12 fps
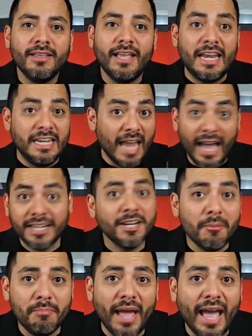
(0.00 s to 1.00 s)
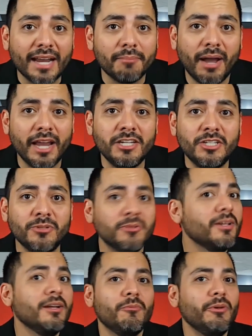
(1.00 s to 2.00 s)
and not come back, mind
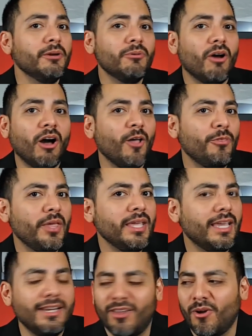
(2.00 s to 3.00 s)
you, we were all thinking,